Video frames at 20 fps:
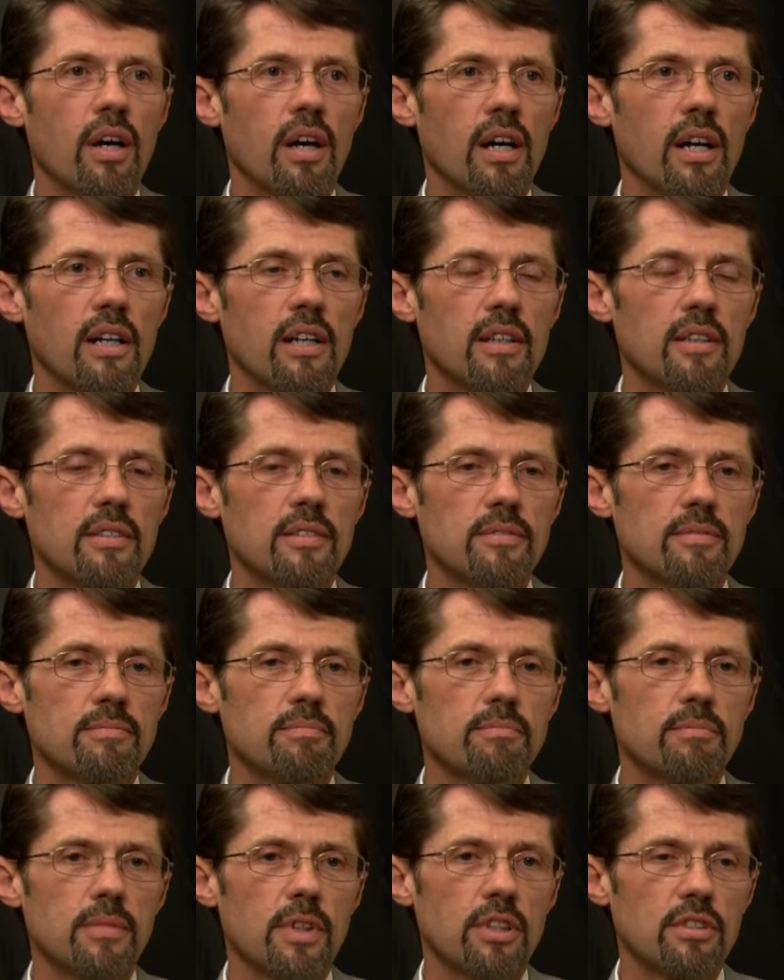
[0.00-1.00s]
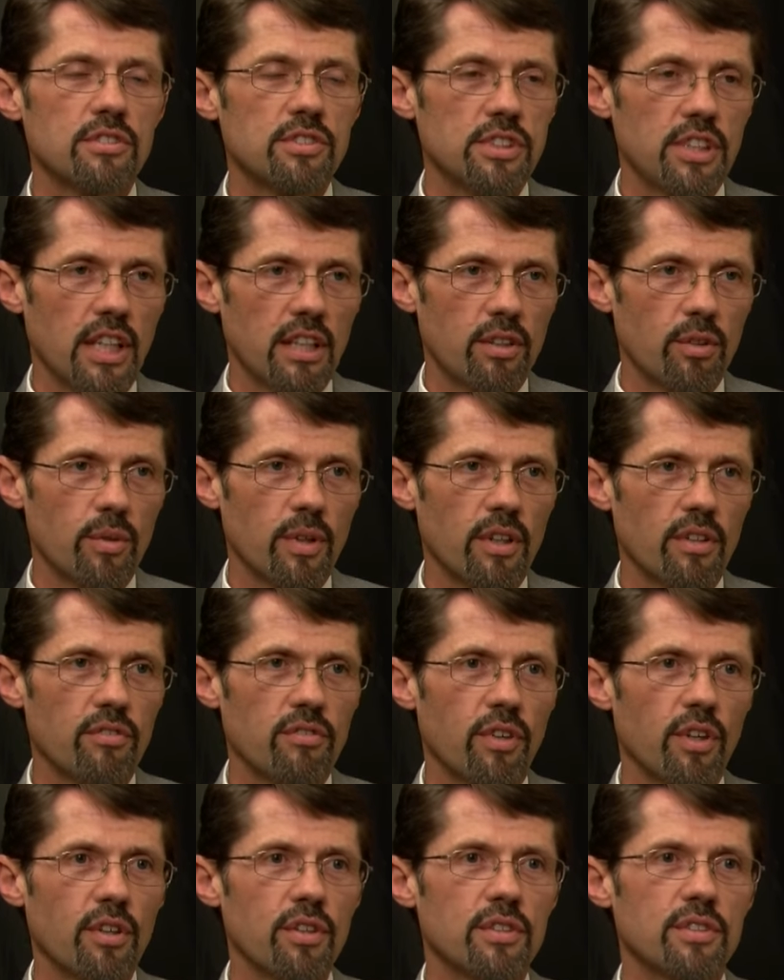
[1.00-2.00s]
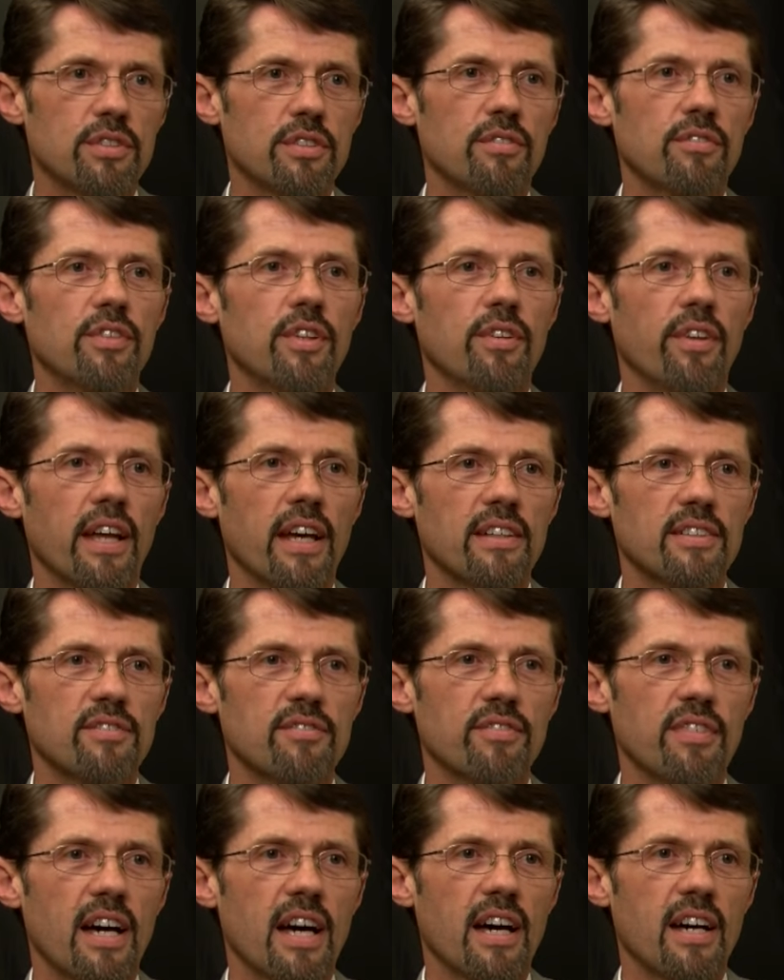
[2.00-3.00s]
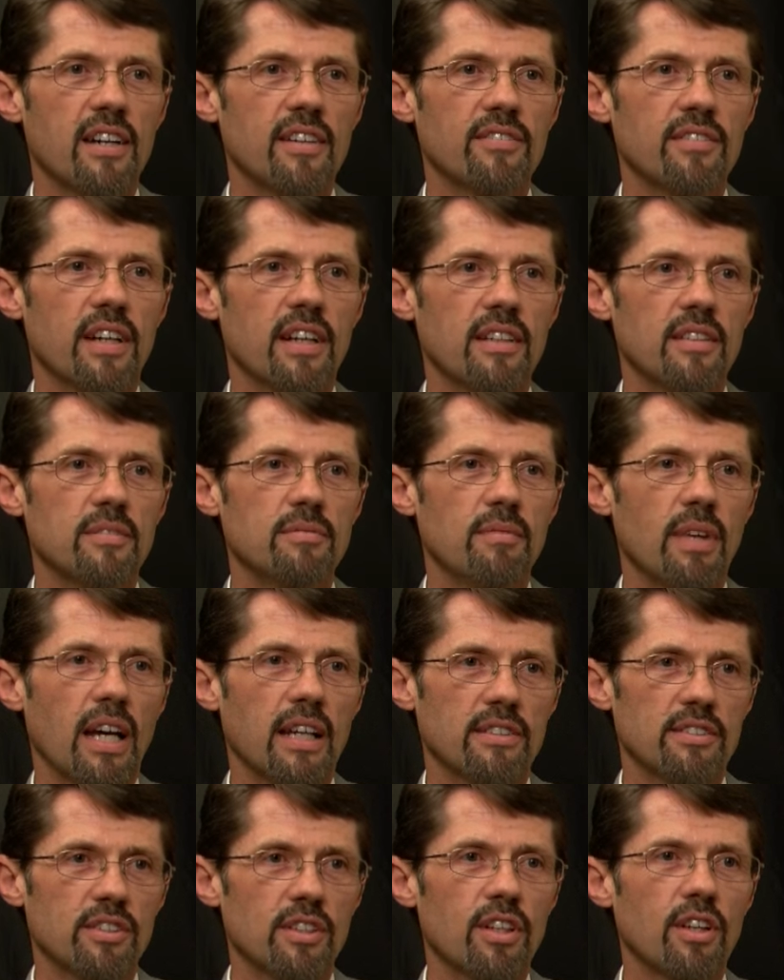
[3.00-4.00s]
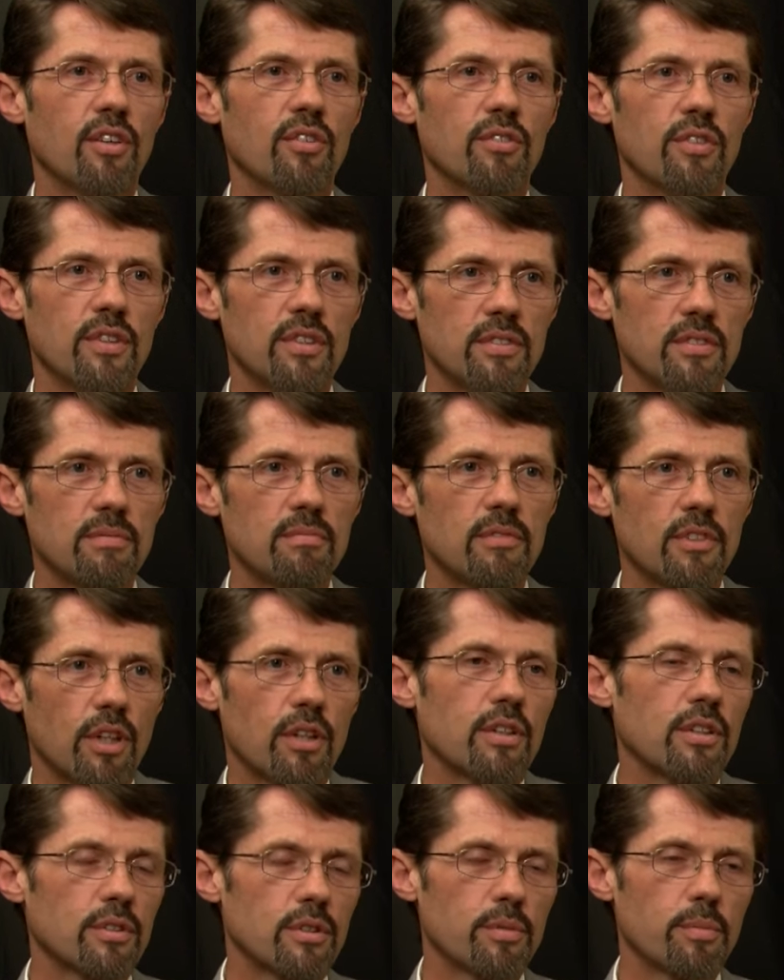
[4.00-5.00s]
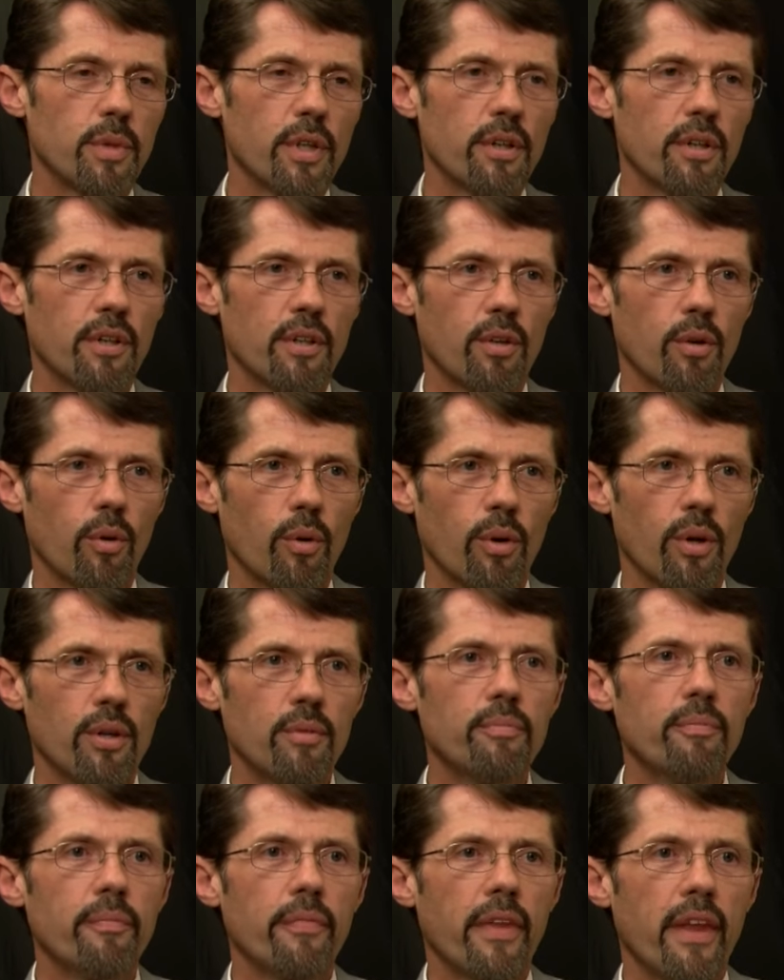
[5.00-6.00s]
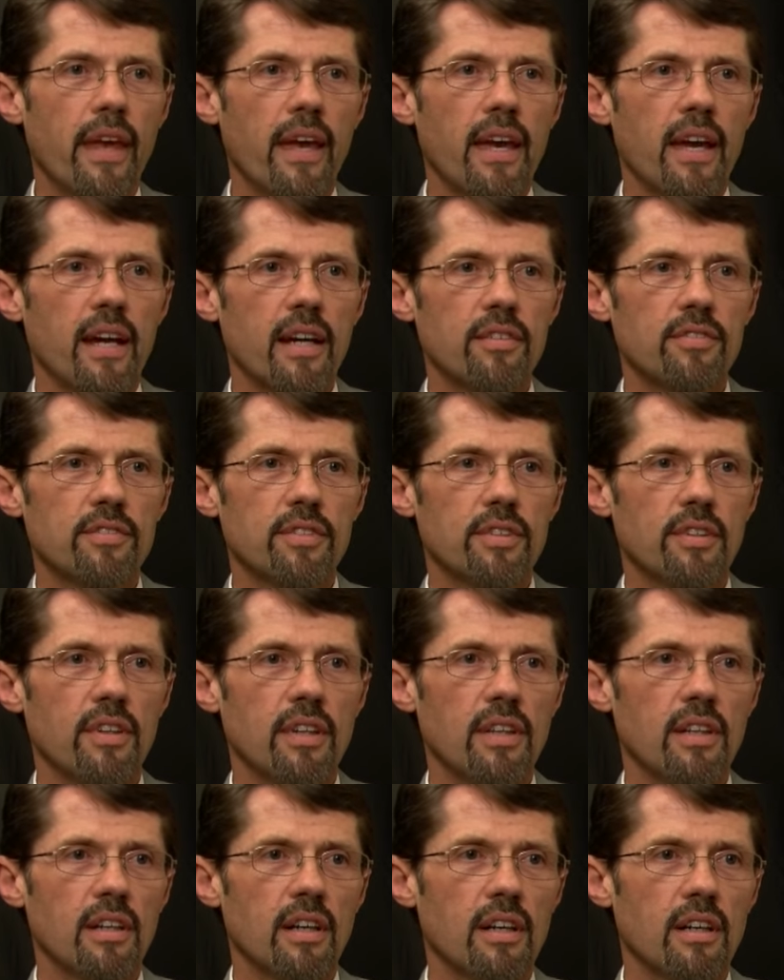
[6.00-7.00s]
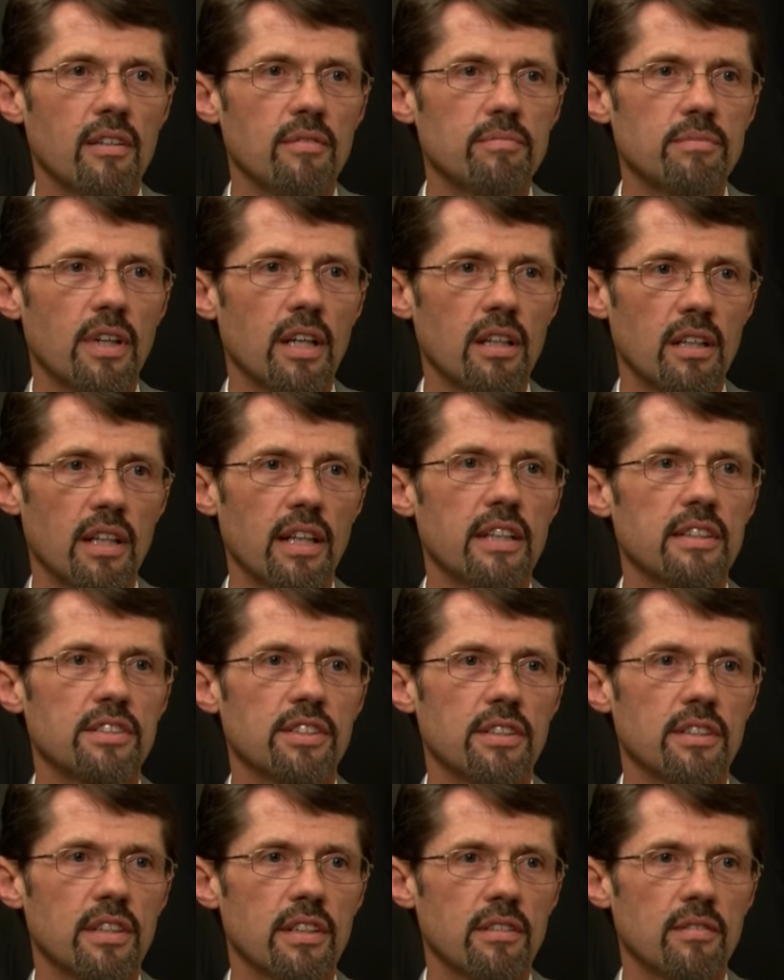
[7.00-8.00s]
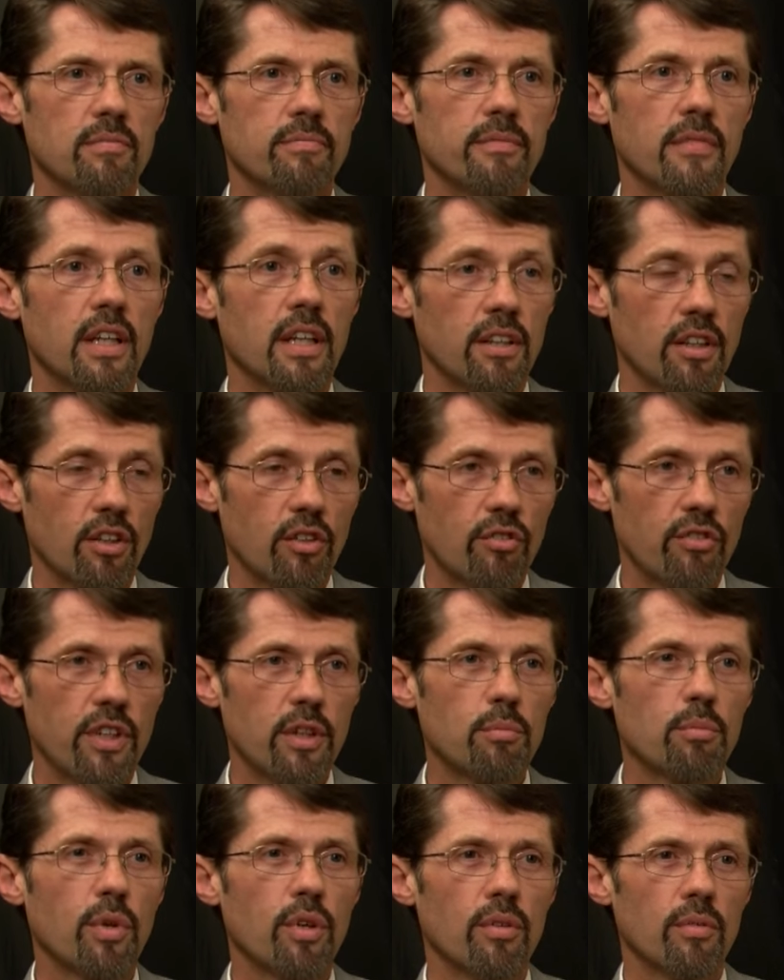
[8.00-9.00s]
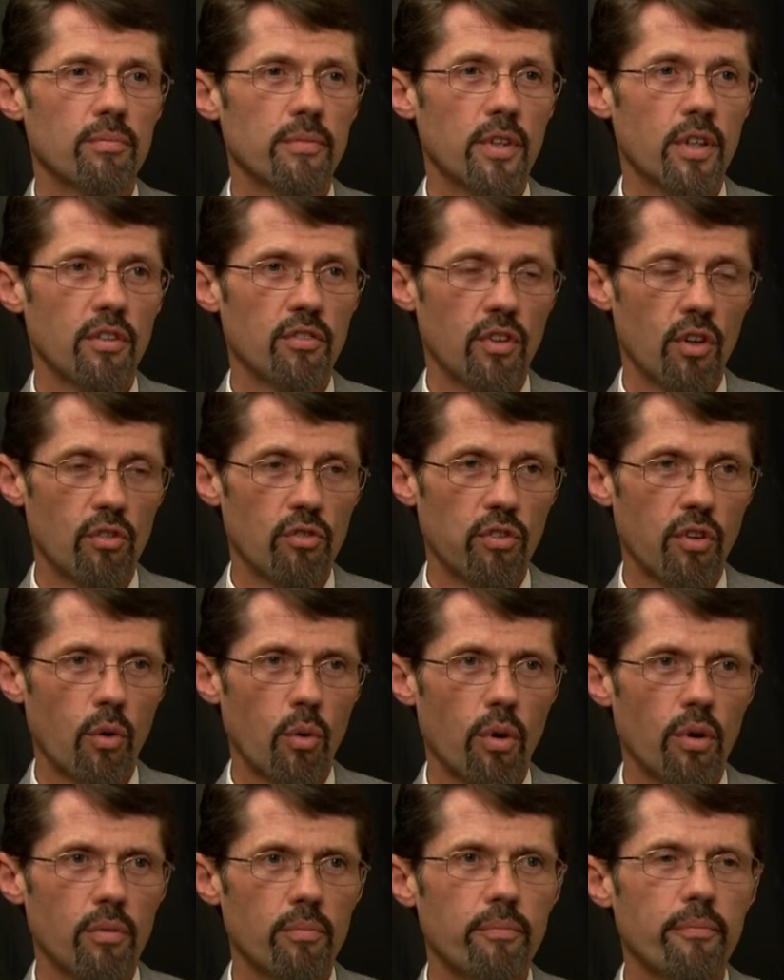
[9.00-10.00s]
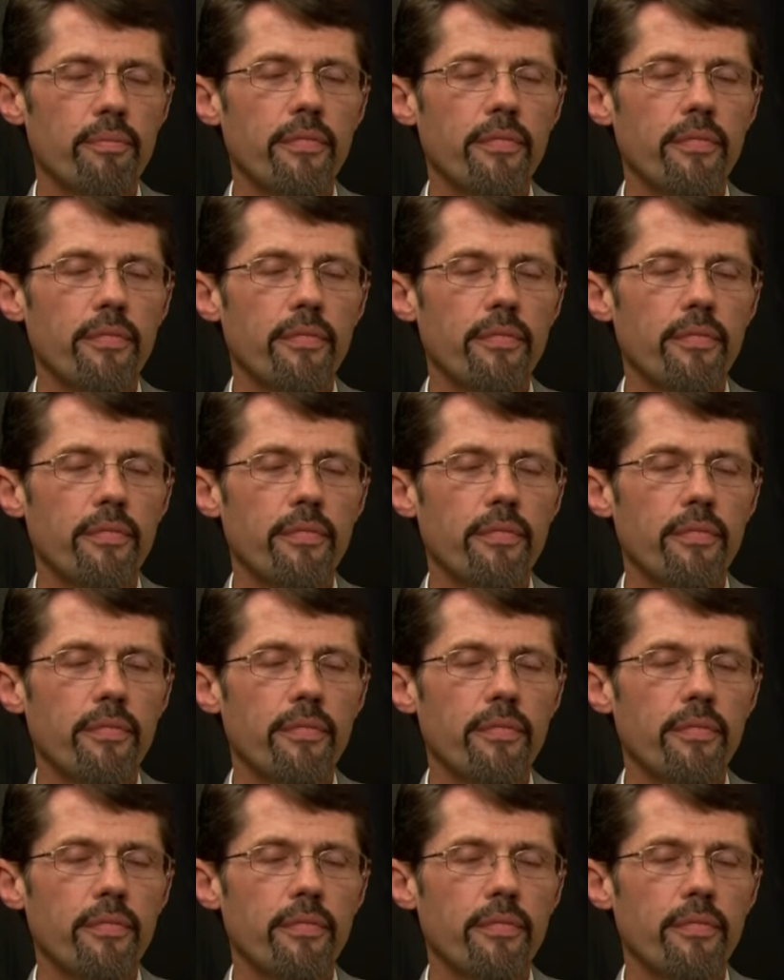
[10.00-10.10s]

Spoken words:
because January 1st of 2005, I took over as clerk of Superior Court after the election in November of 2004.